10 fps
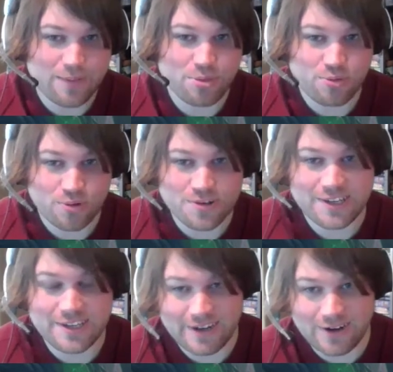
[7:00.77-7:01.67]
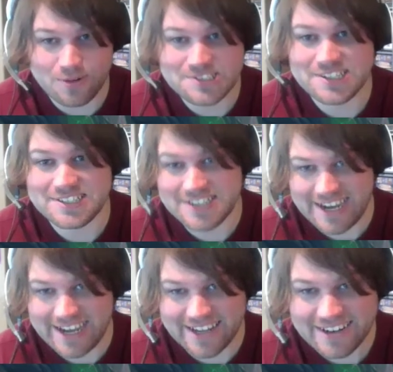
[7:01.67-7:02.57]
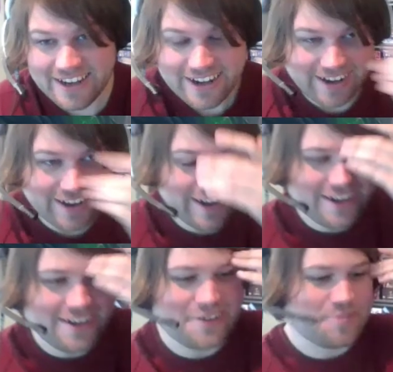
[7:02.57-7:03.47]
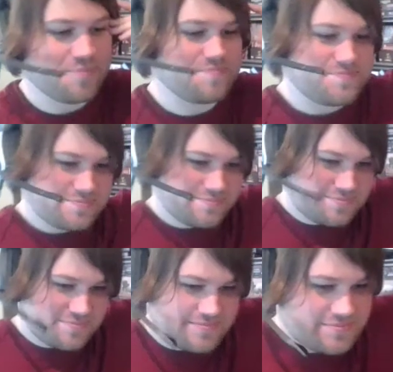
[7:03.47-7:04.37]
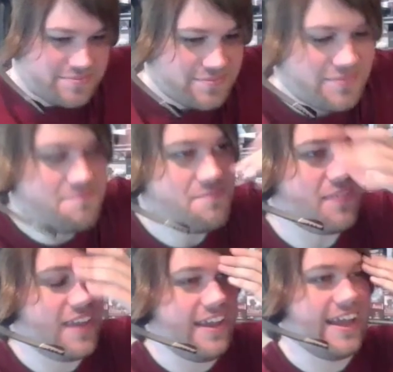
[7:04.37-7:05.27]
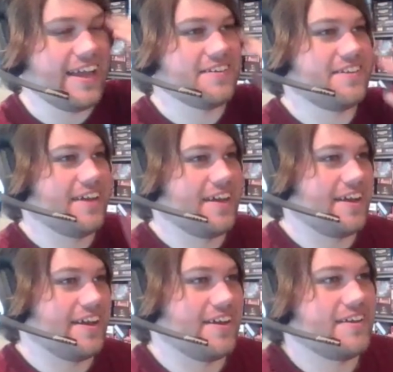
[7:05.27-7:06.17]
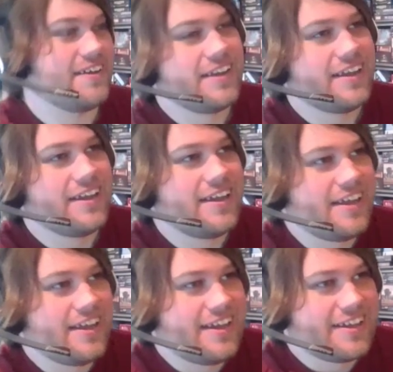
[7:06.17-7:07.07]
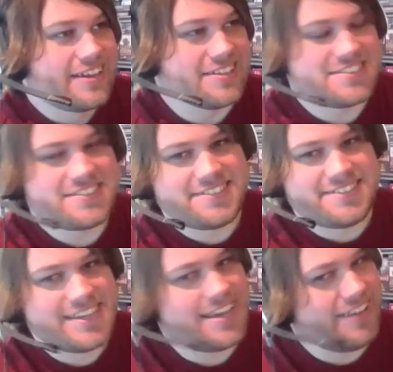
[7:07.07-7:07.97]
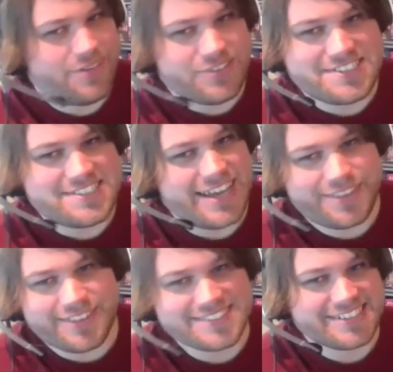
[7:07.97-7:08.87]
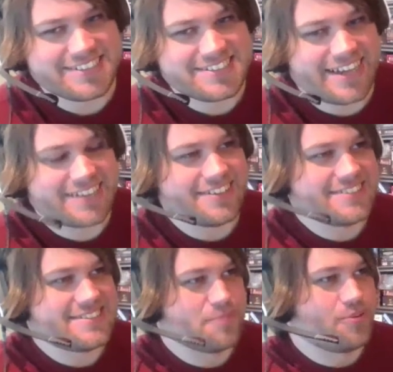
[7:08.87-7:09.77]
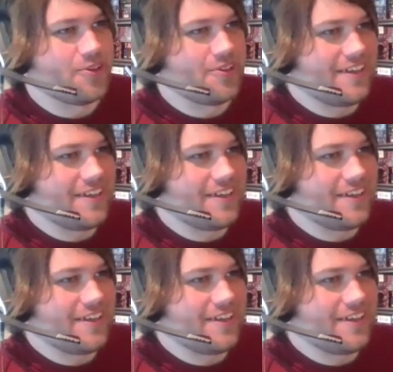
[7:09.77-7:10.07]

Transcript: through to here when she died. Um, and because even death isn't exactly simple.